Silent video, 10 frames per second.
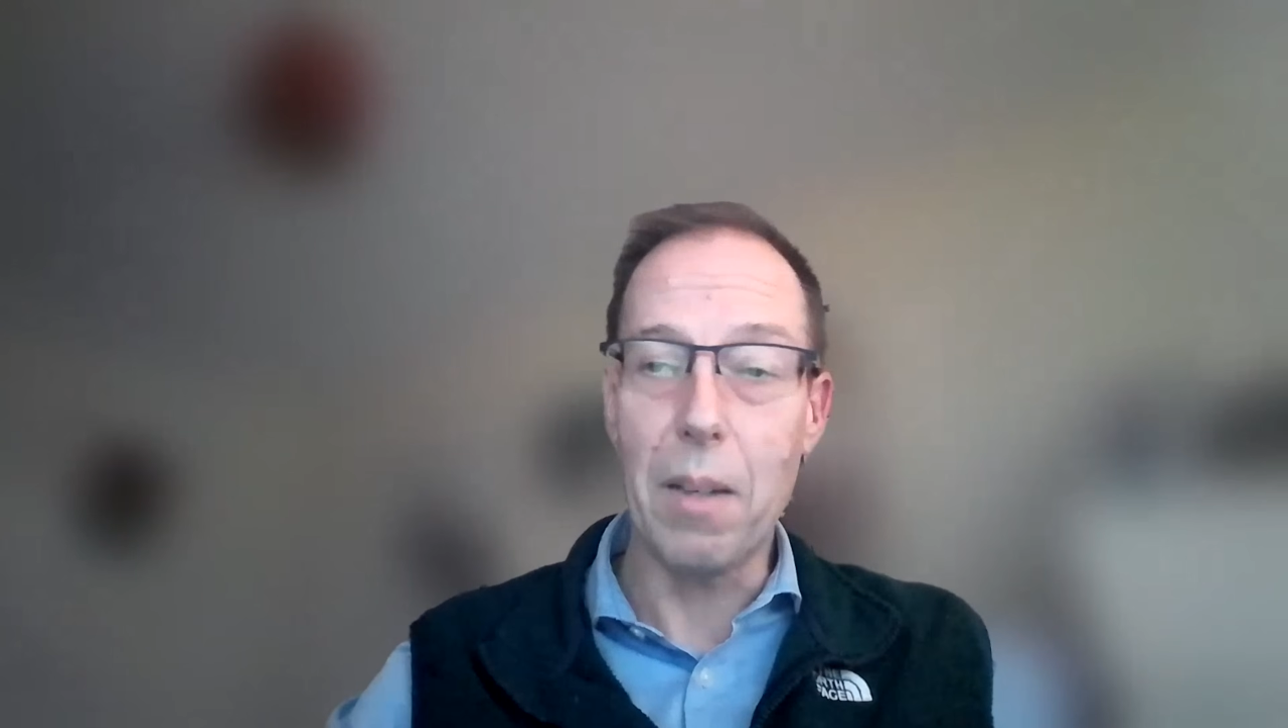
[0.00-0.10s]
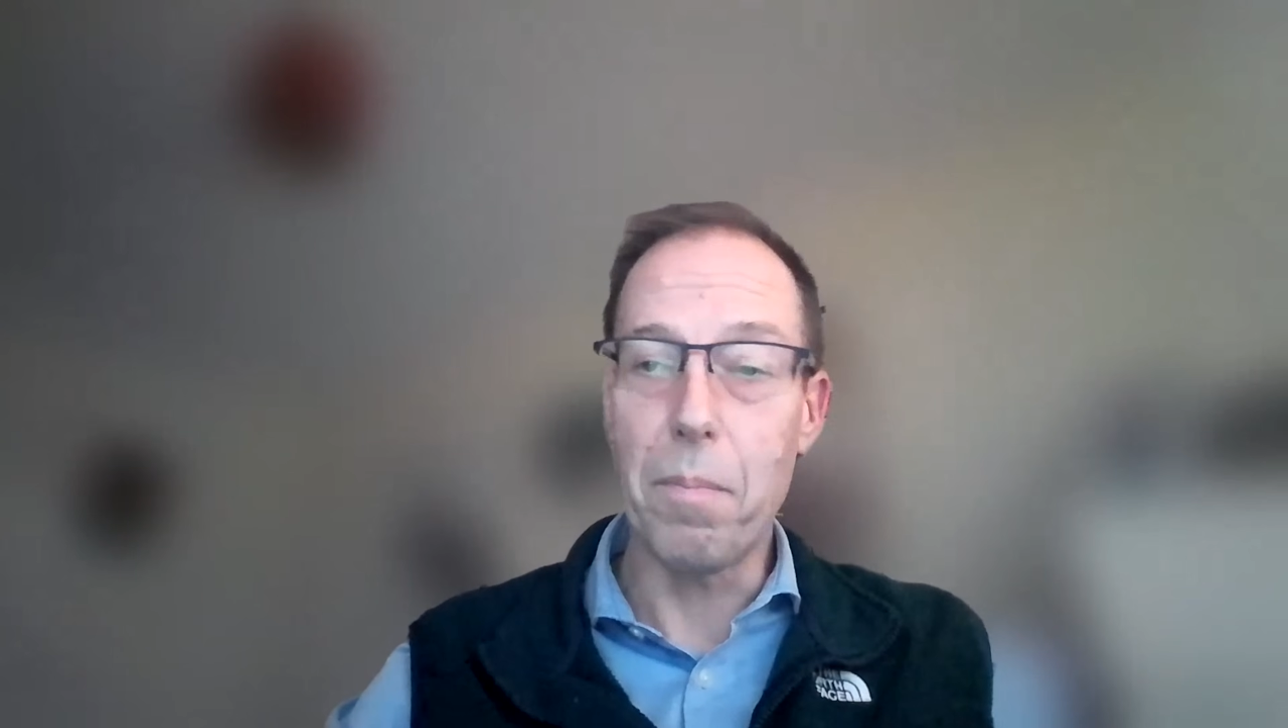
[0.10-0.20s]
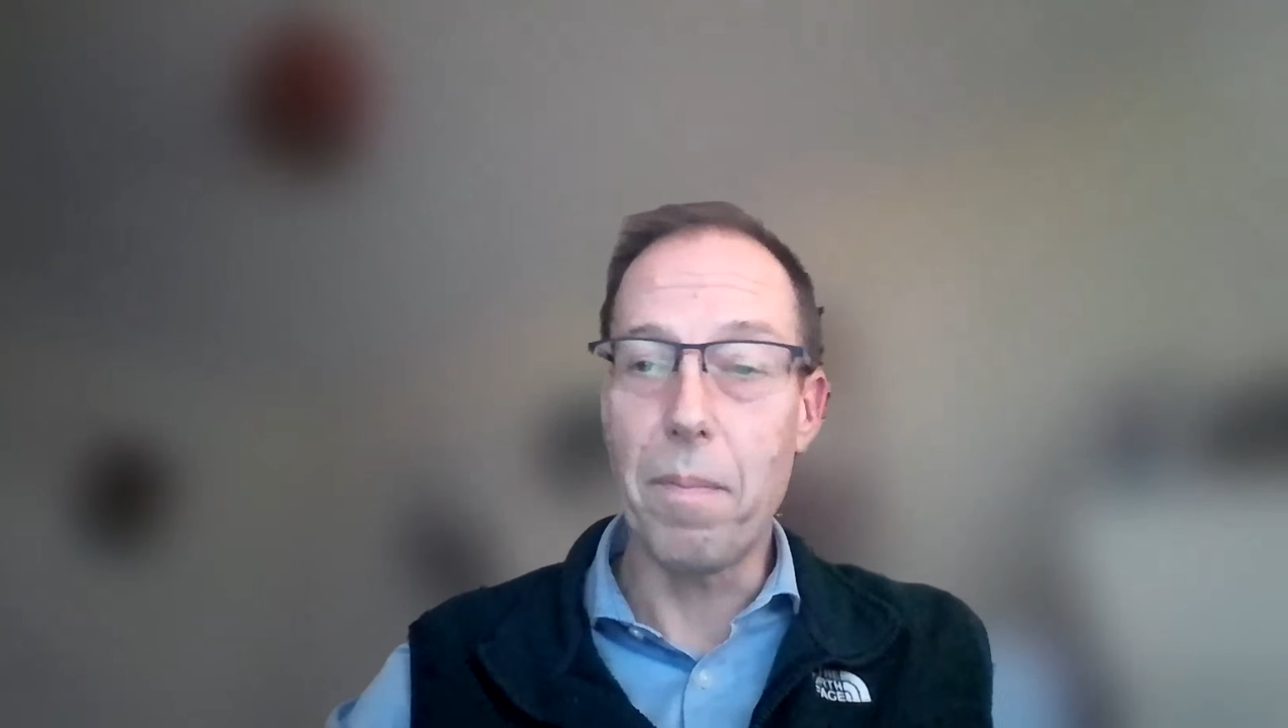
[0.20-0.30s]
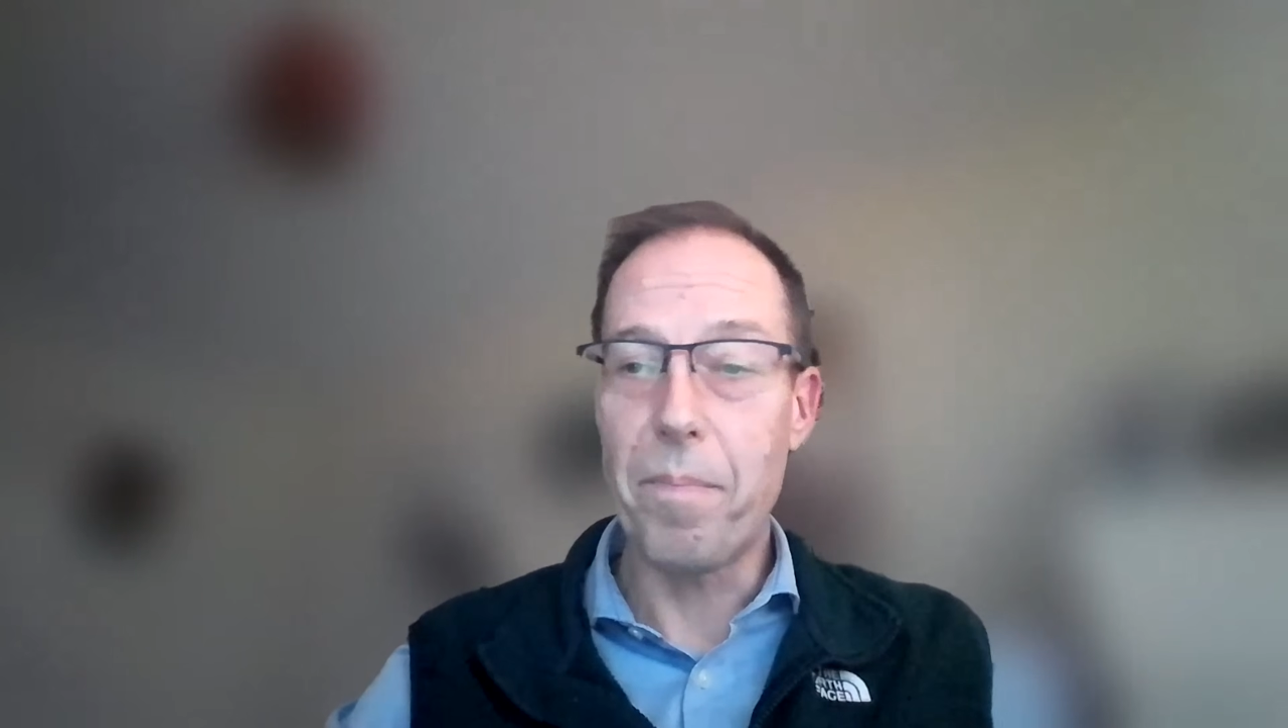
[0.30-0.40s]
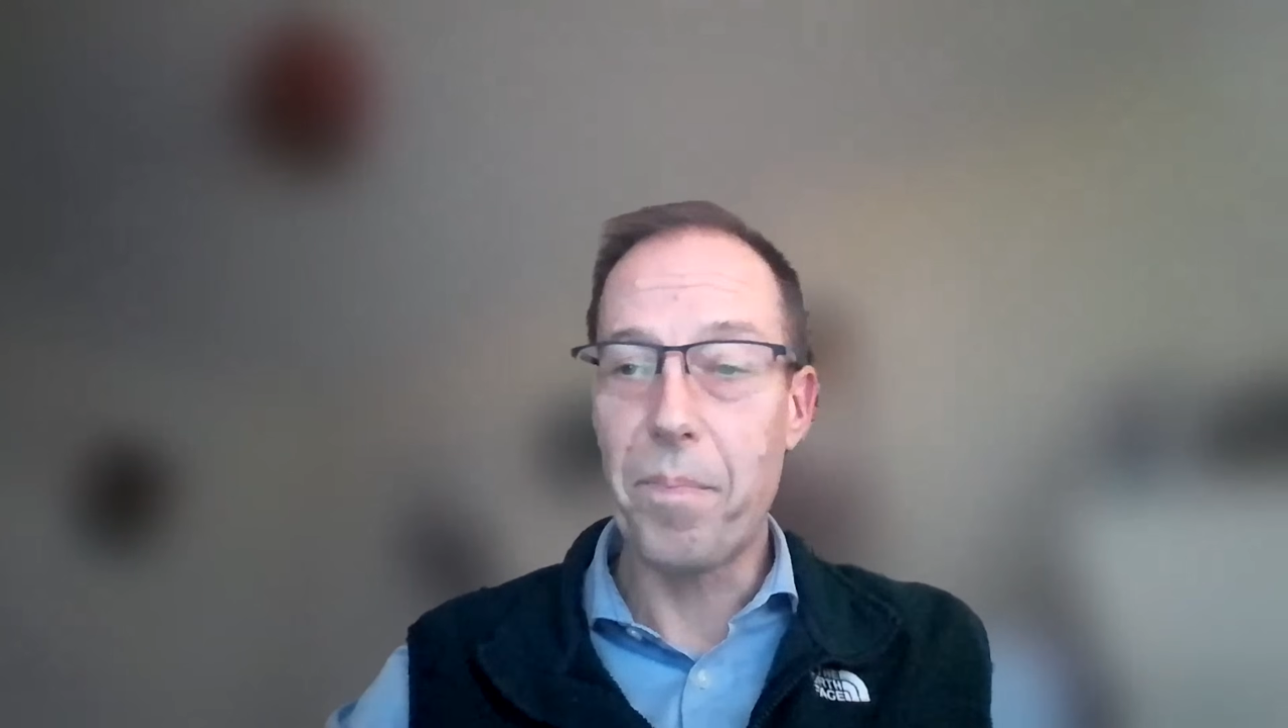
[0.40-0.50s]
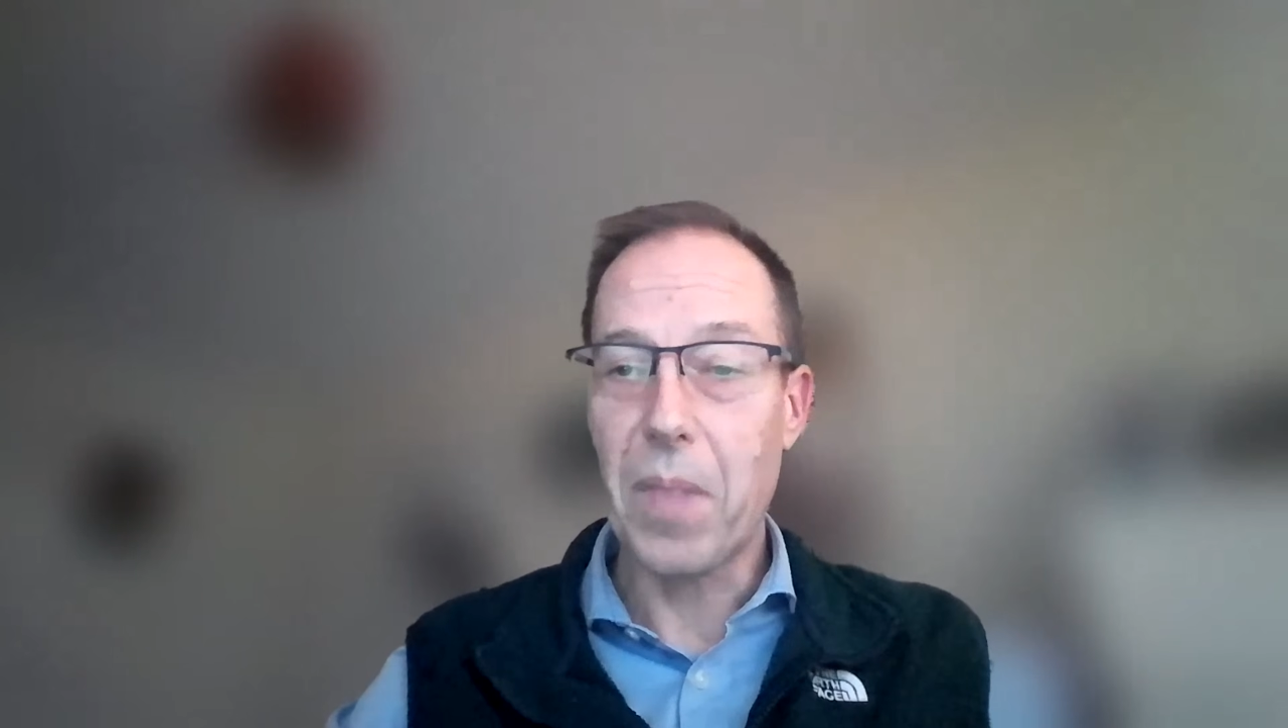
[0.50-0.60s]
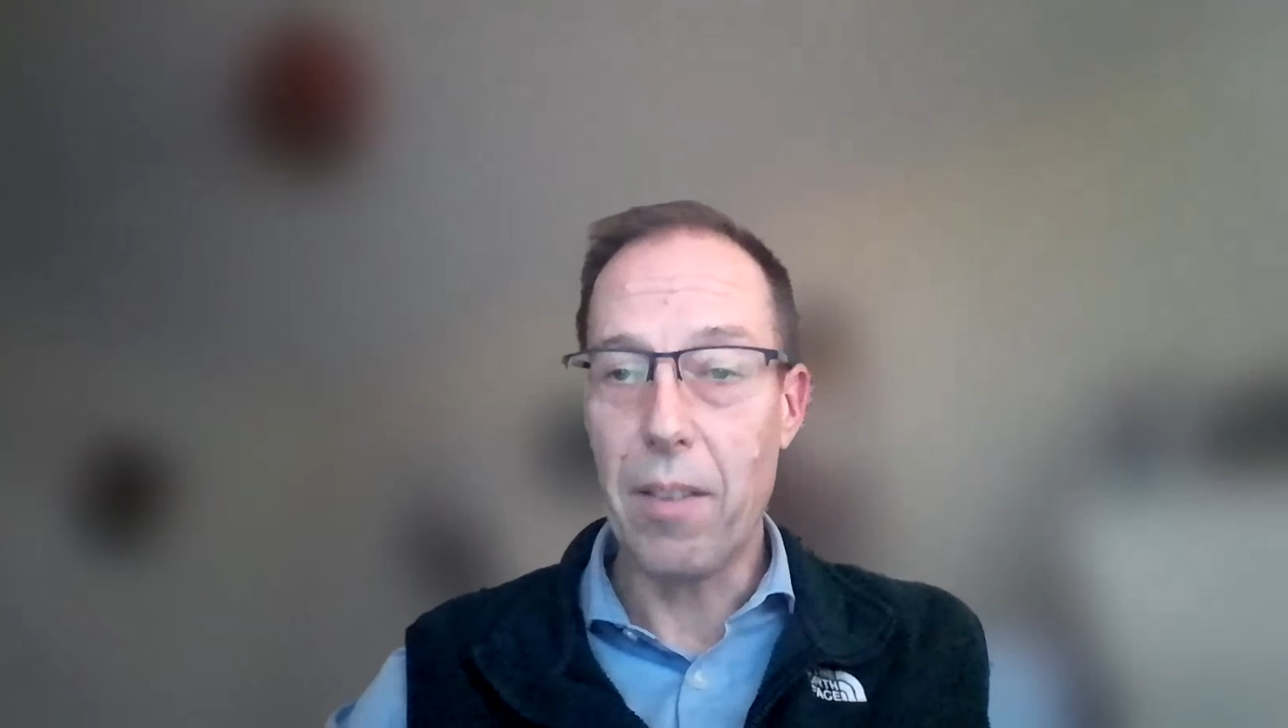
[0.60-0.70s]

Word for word: Um,